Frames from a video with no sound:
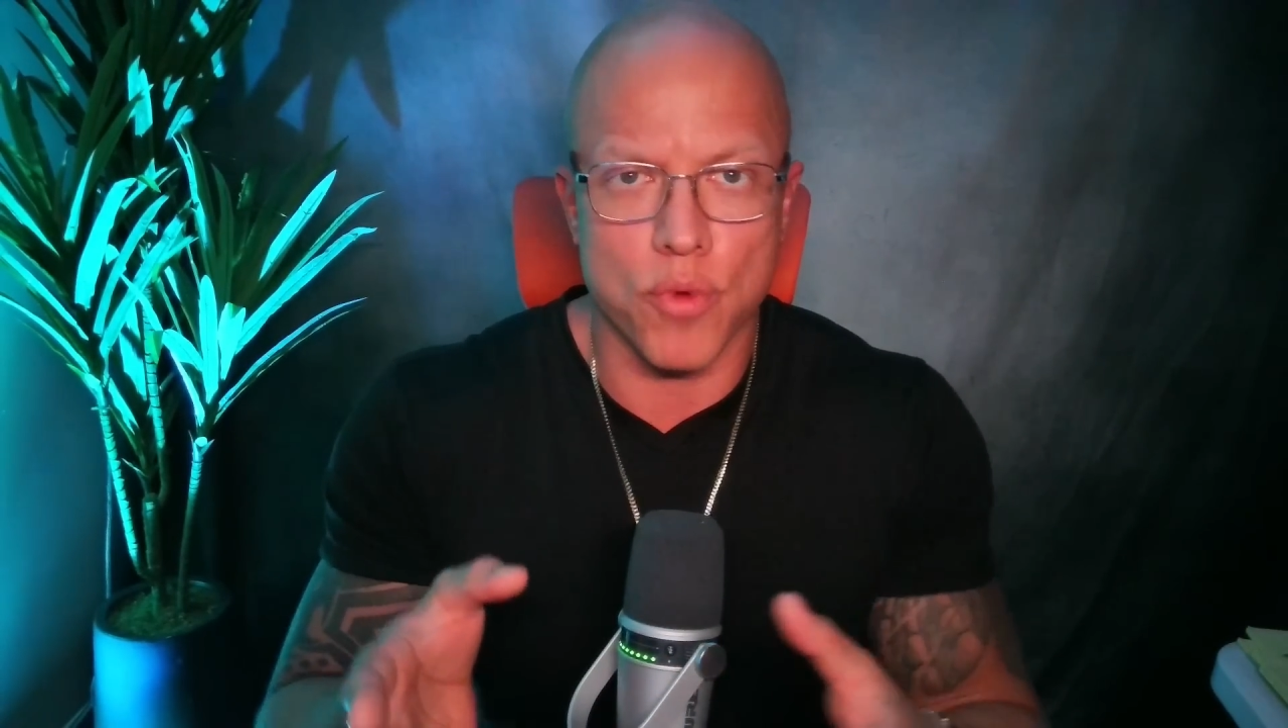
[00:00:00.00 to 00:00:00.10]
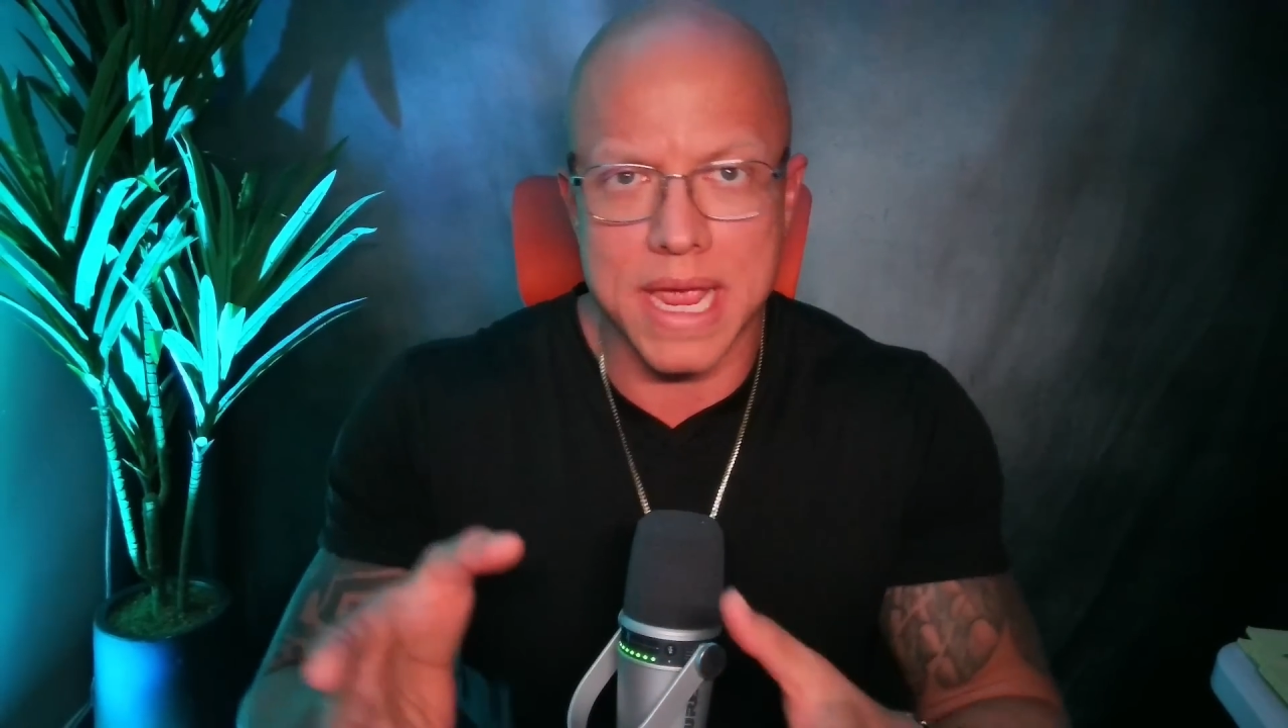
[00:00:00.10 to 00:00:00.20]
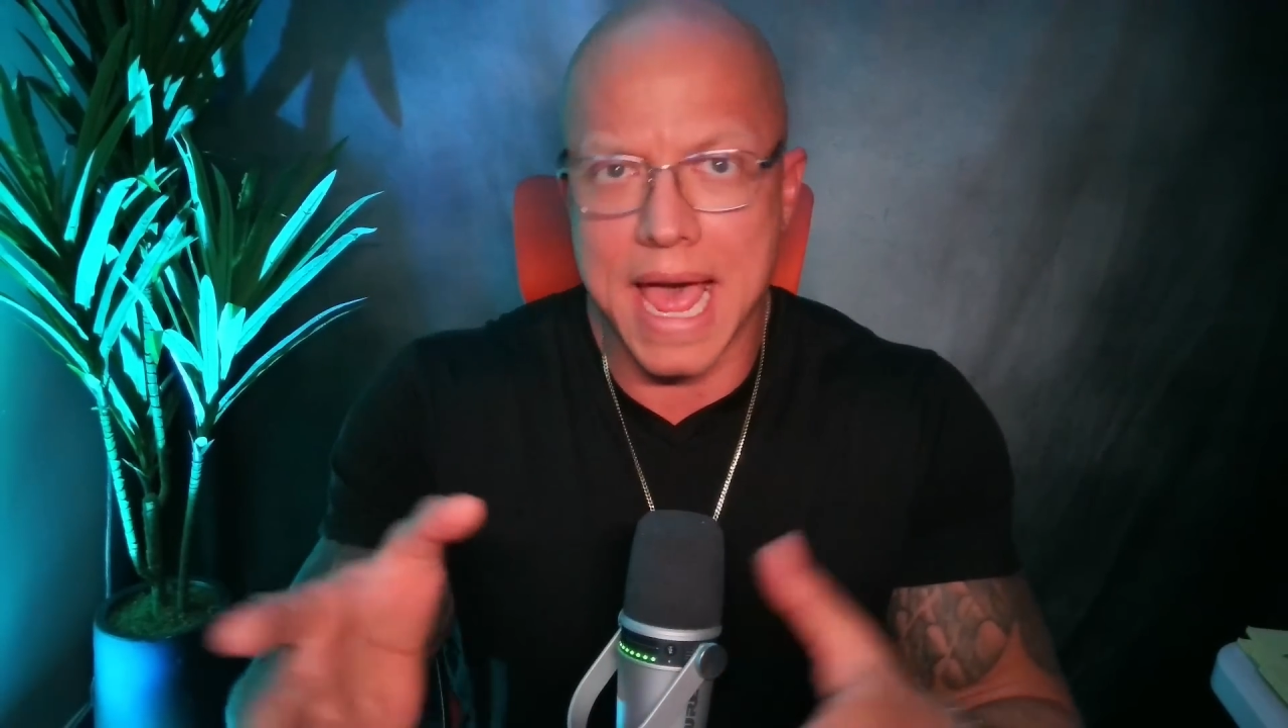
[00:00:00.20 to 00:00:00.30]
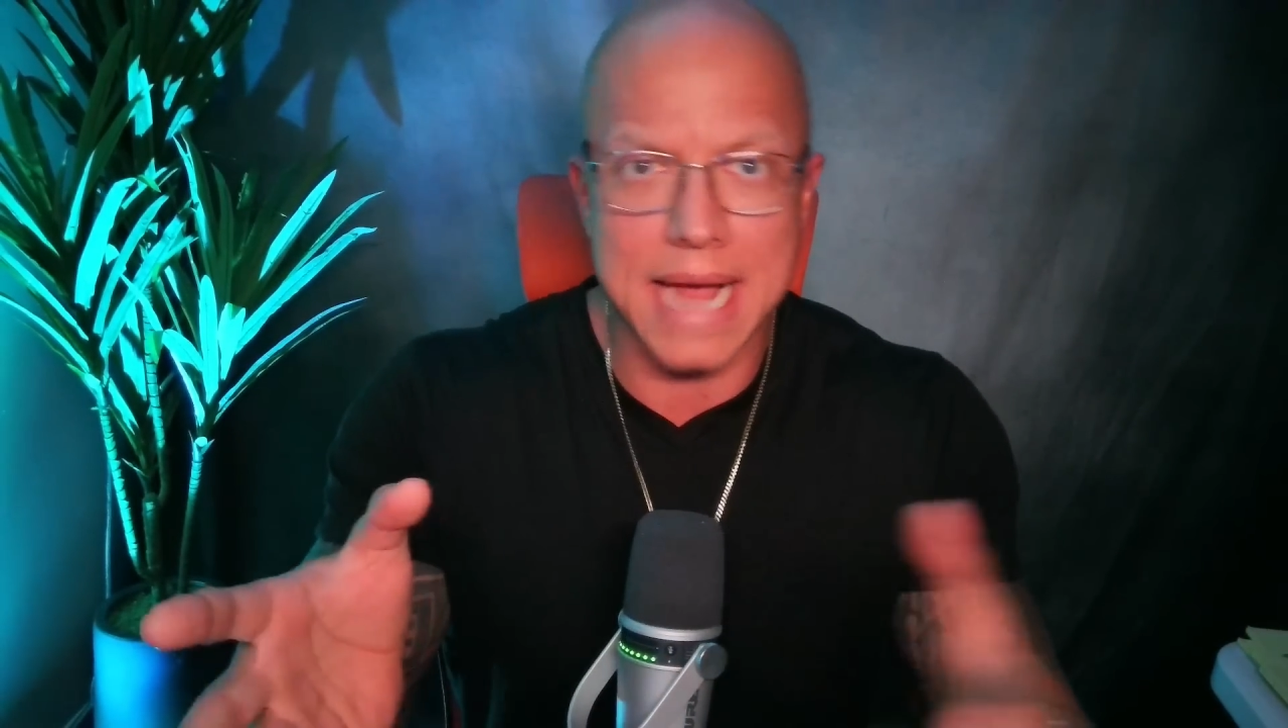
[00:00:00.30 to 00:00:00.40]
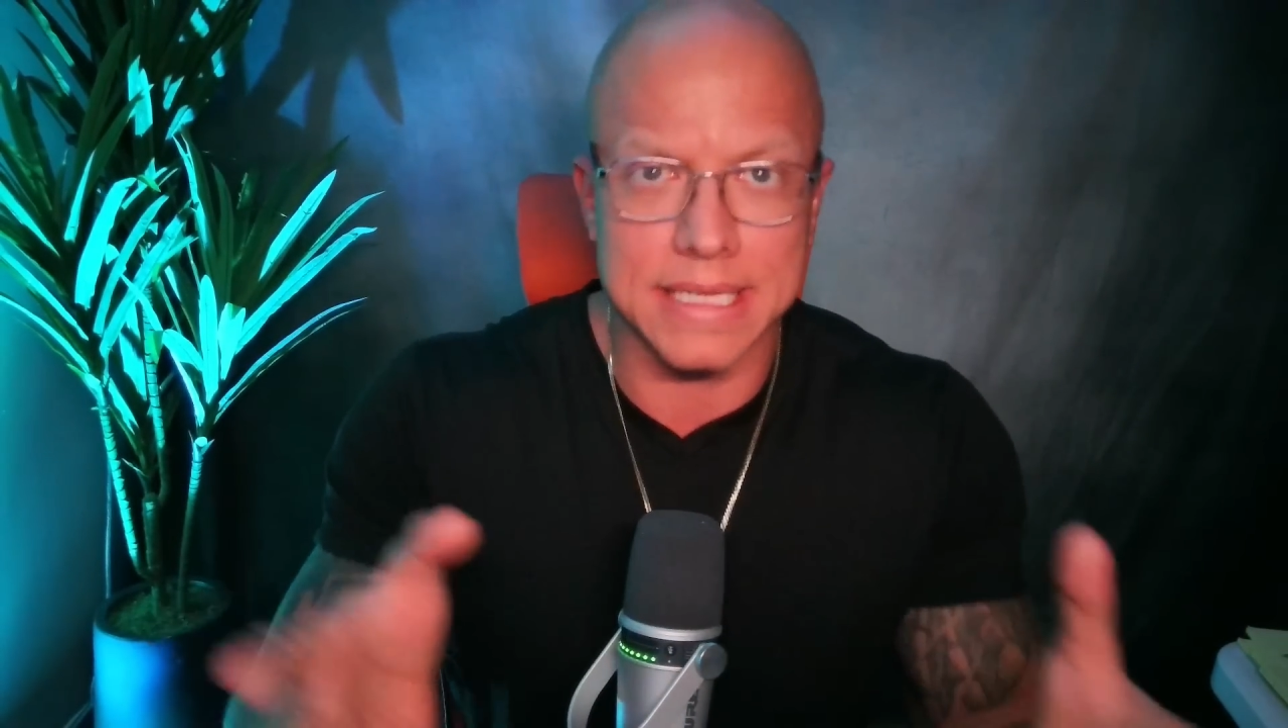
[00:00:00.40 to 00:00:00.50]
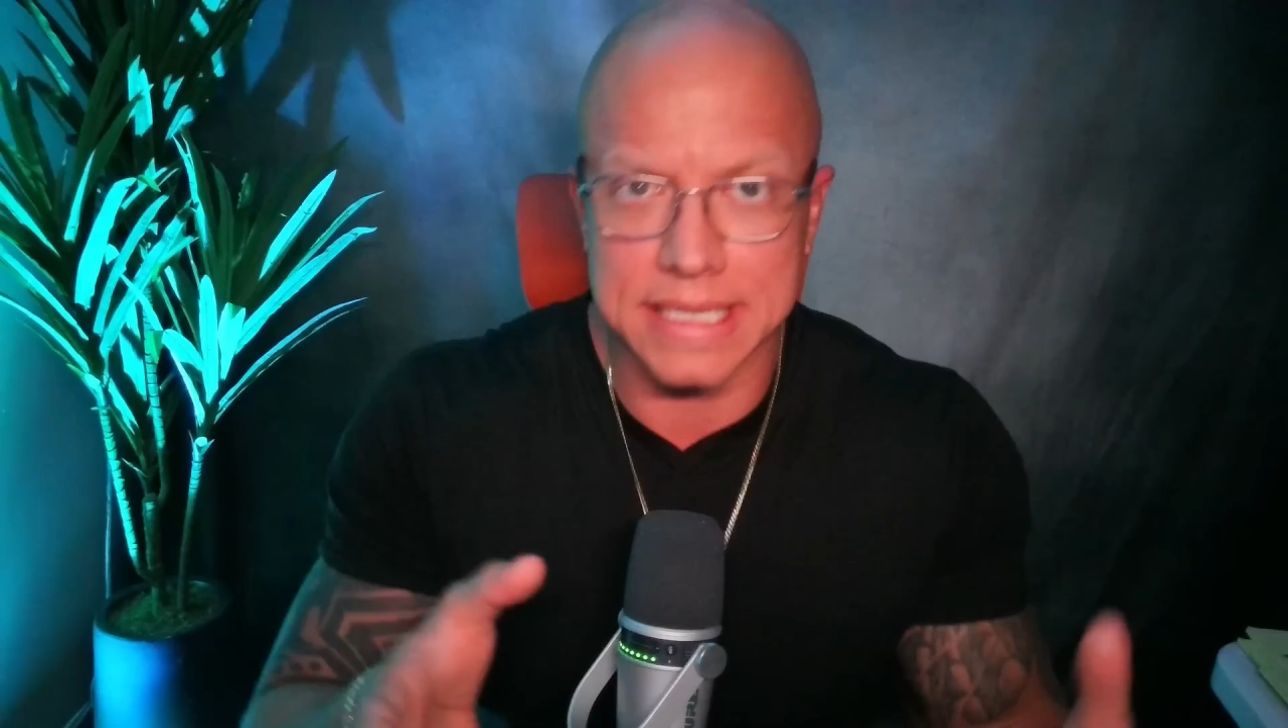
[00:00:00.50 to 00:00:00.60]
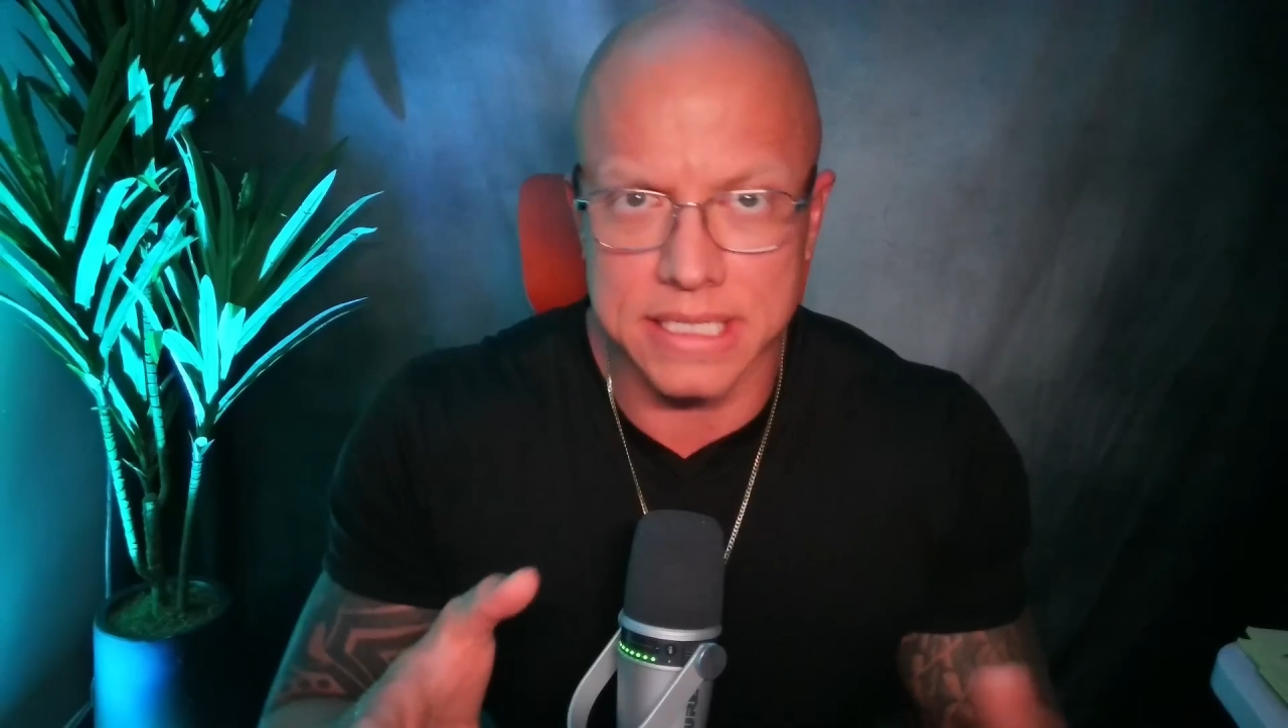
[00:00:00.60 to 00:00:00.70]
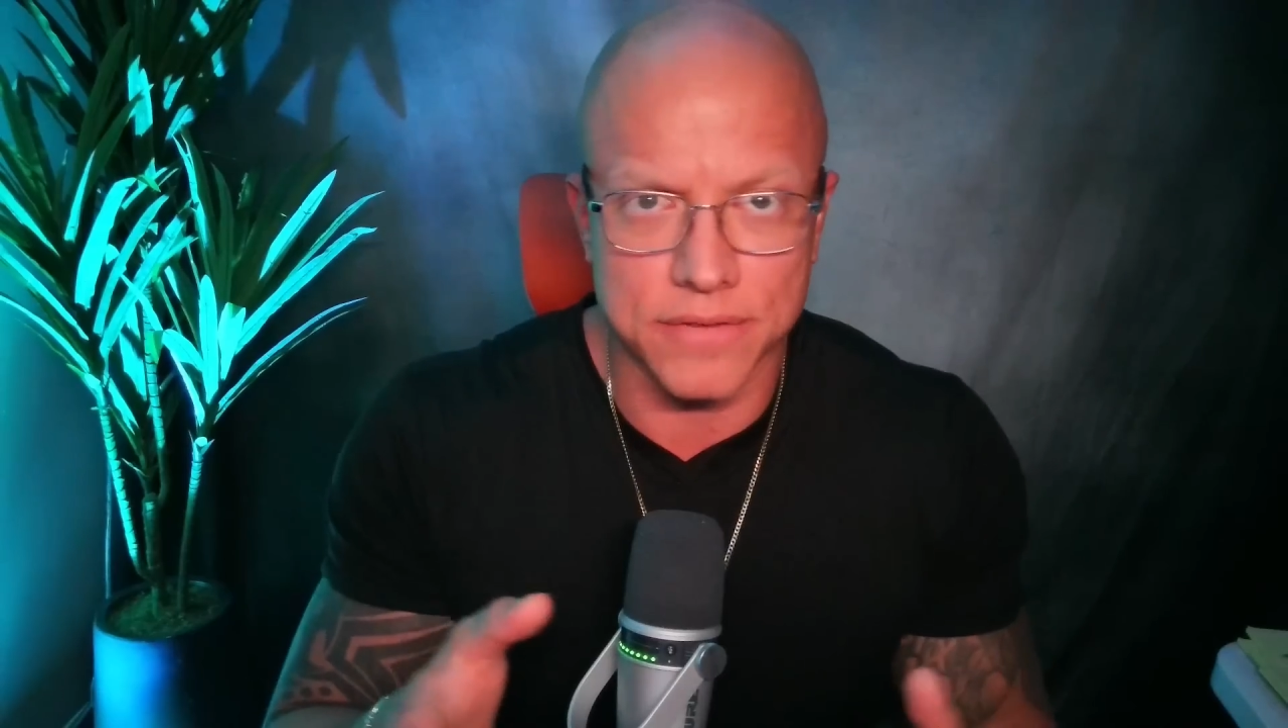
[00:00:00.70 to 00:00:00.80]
reacting